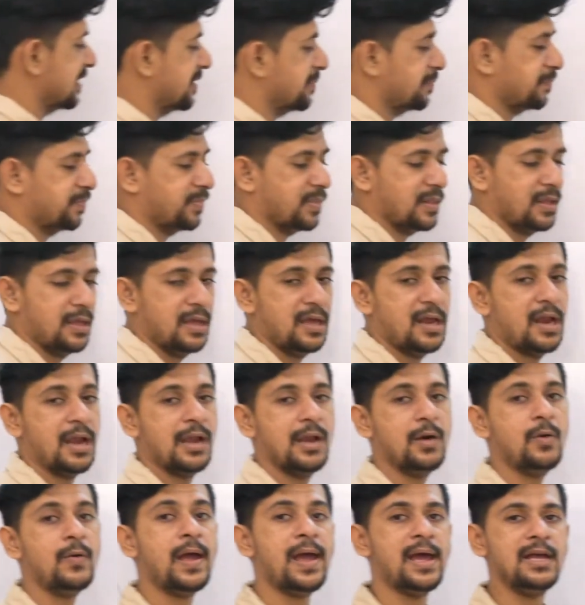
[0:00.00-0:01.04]
same.
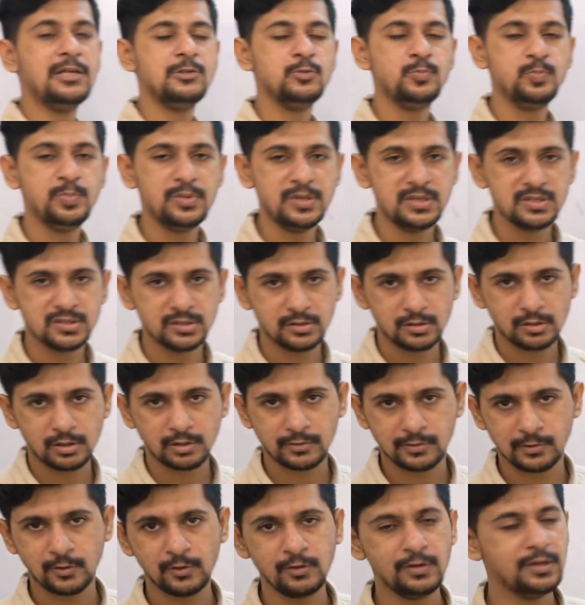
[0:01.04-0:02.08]
Now as per
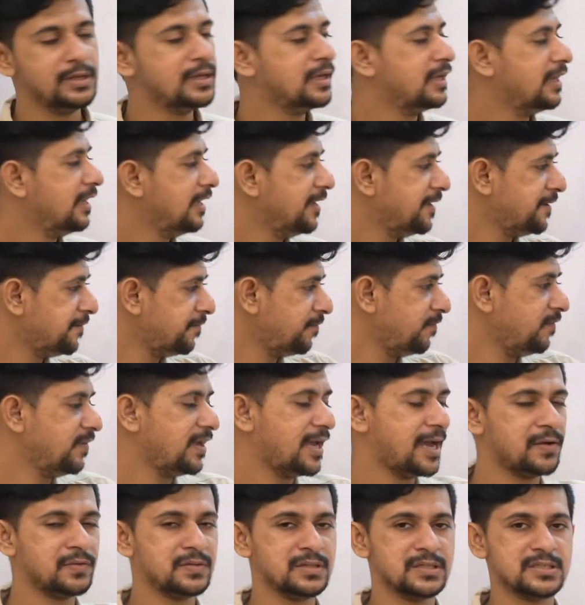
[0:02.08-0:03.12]
Zerothlaw, if we
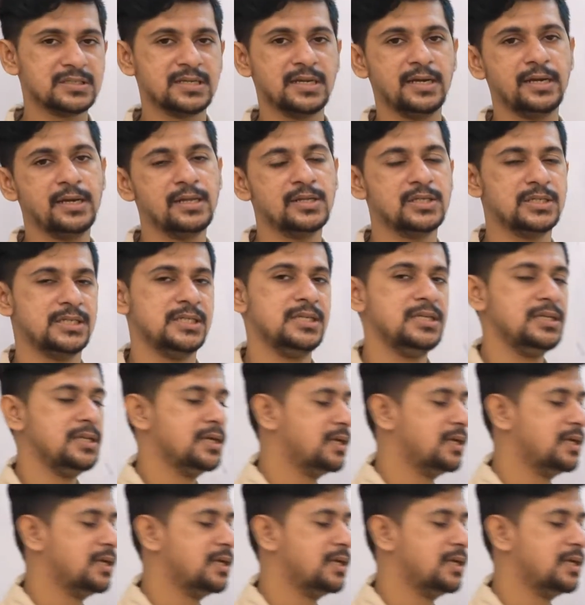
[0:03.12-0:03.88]
have this condition,